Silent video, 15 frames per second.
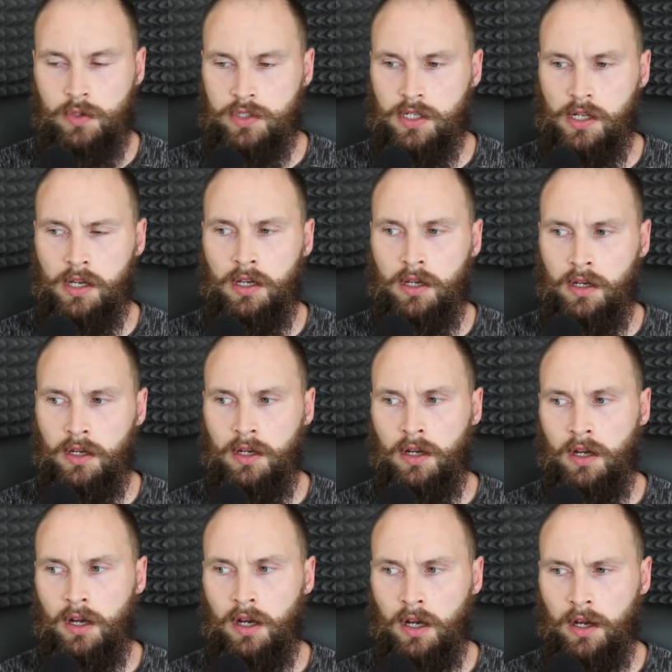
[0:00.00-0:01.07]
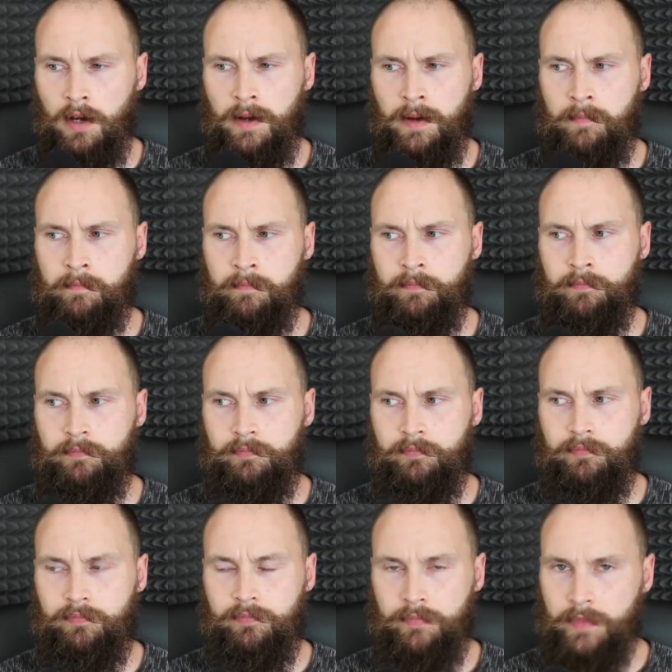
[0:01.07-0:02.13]
was like,
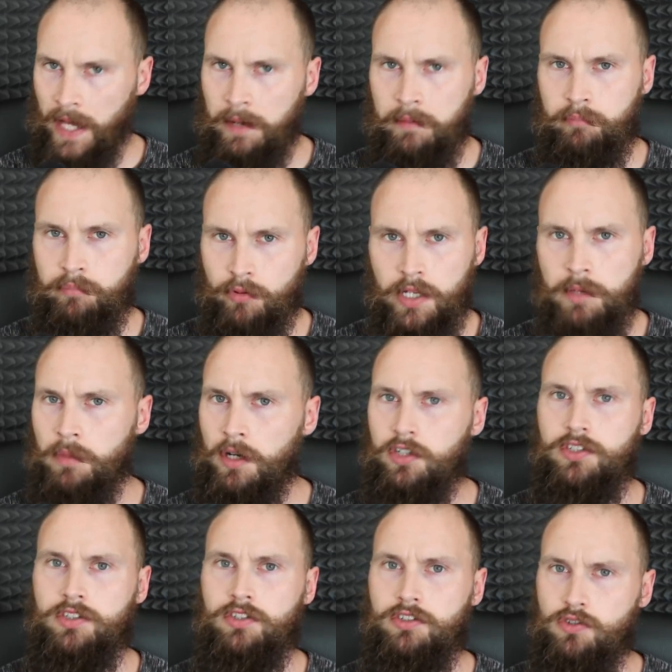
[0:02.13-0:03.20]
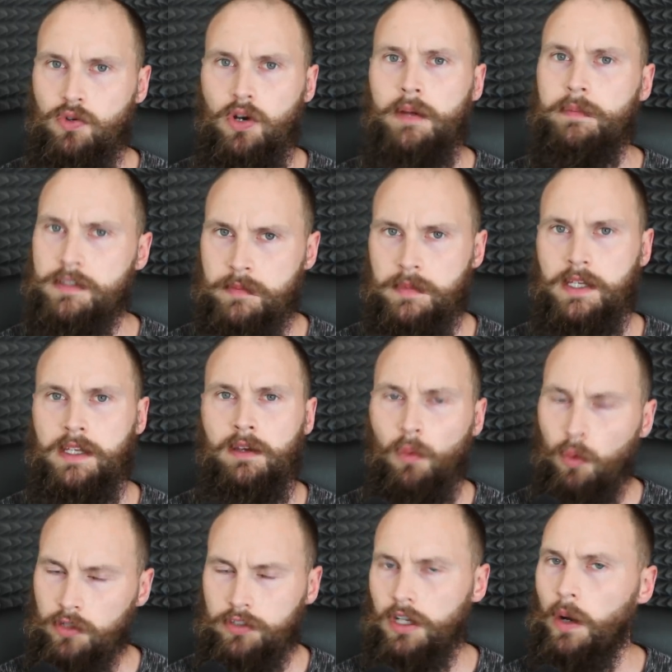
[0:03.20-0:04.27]
that pretty much describes me,
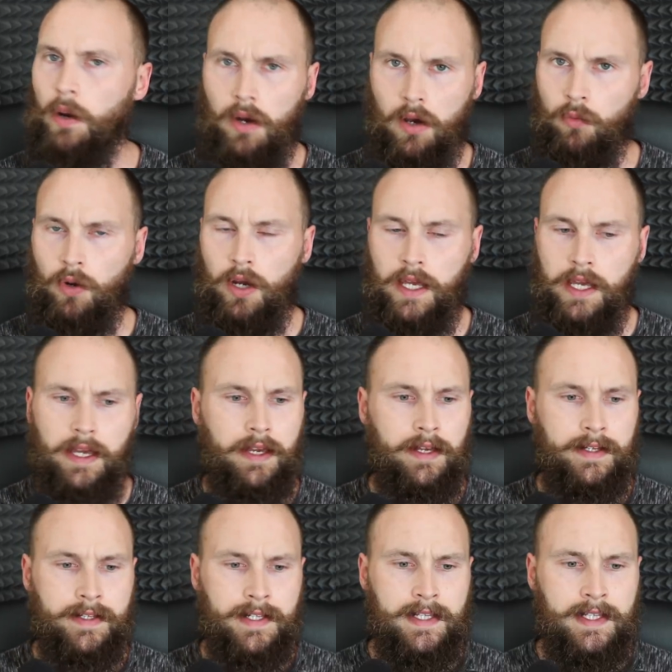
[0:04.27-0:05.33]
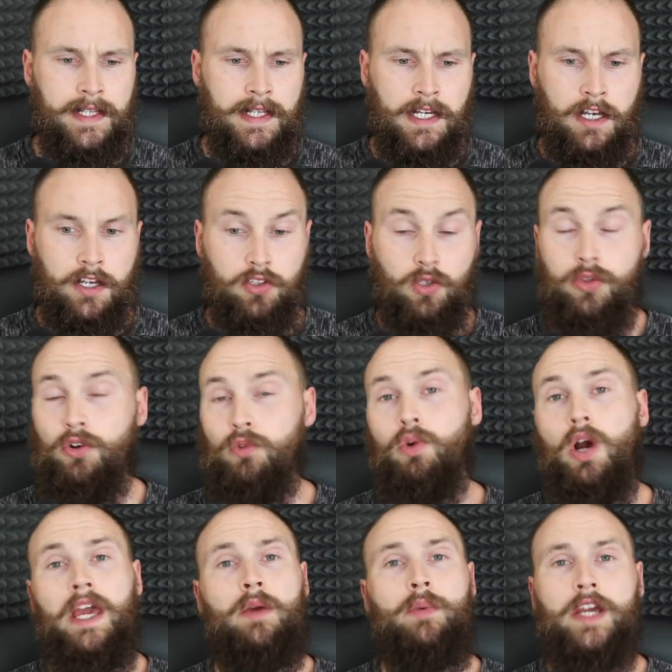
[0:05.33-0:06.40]
what's going on right here. So I thought,
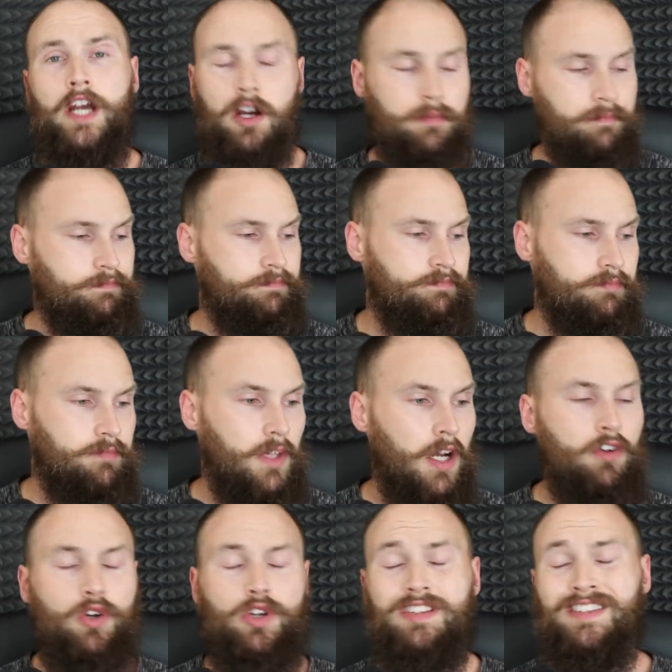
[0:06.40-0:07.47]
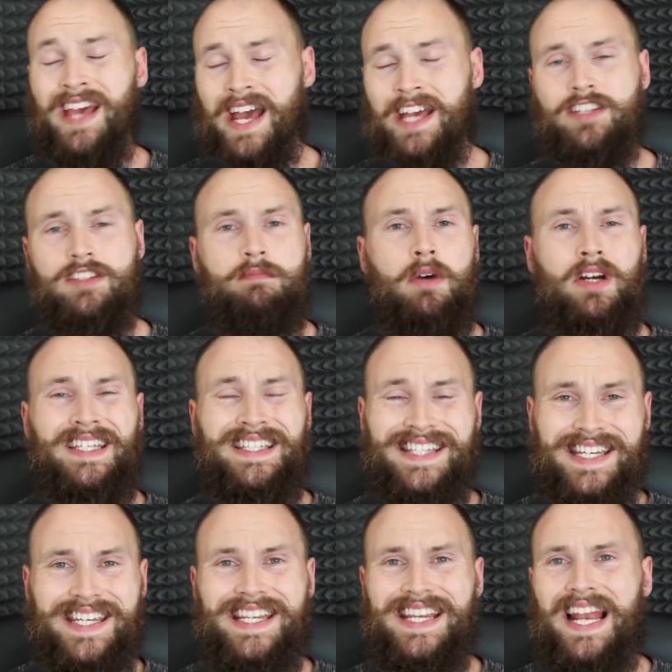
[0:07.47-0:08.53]
right, here we go. I got to test my
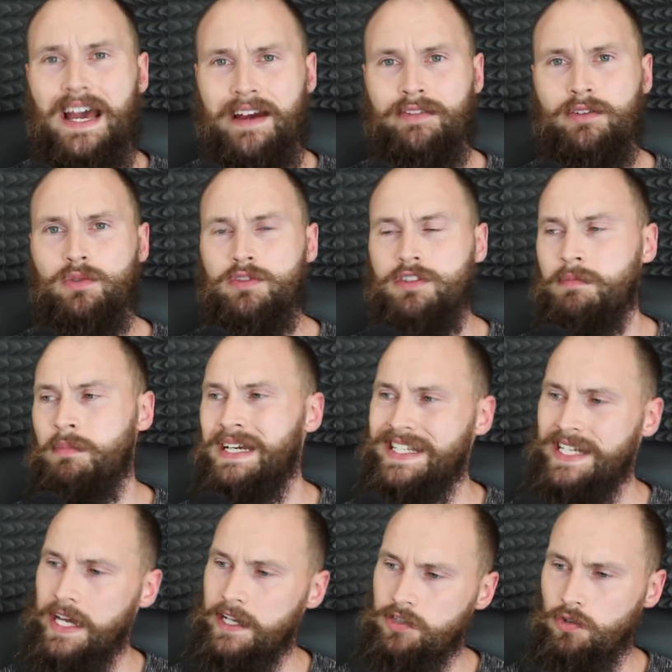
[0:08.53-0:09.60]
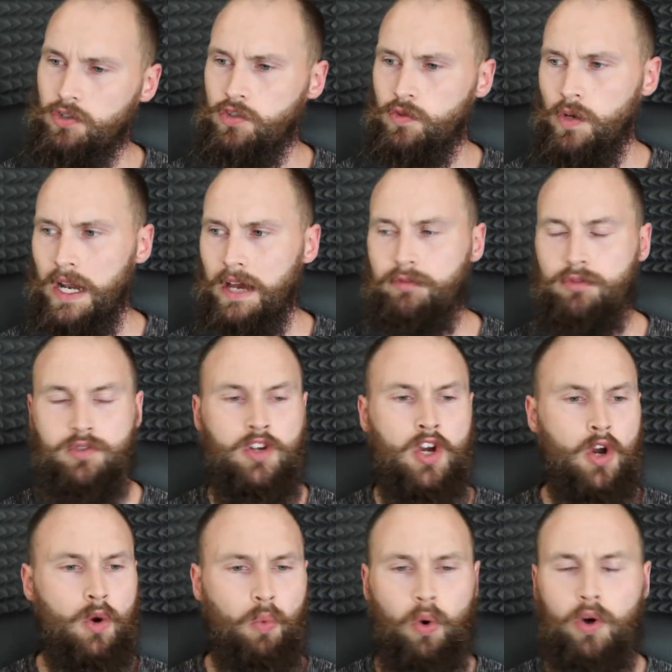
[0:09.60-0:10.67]
T levels, my testosterone levels.
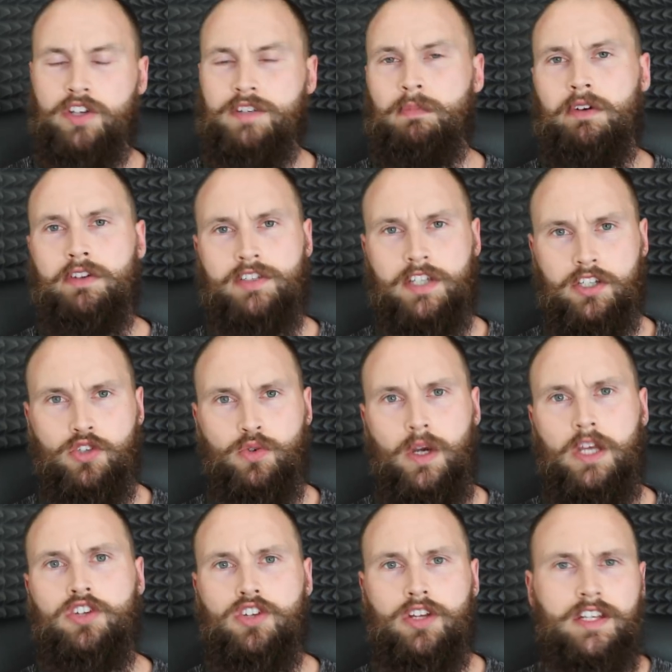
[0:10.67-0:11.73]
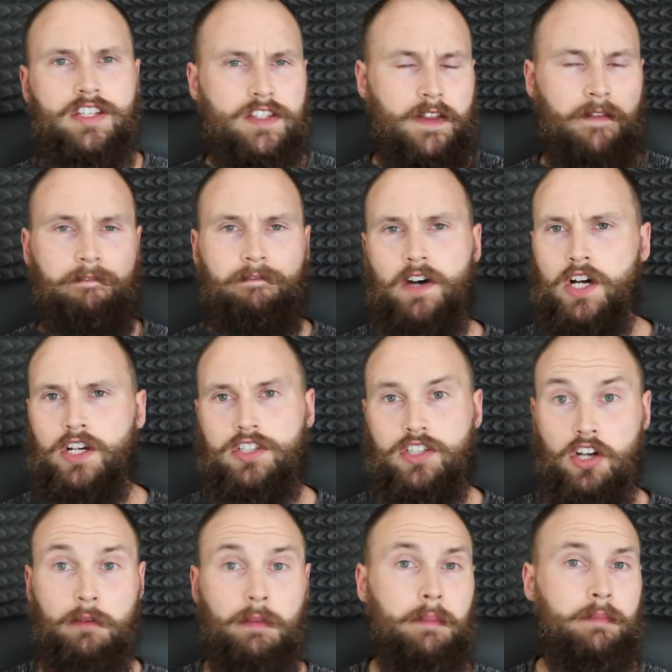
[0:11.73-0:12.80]
What is my situation? This is the first
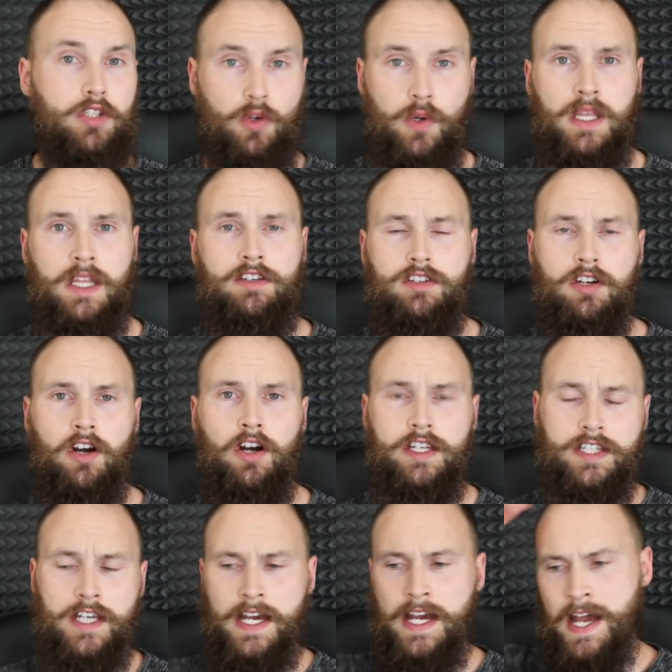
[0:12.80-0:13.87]
time I'm doing this, guys.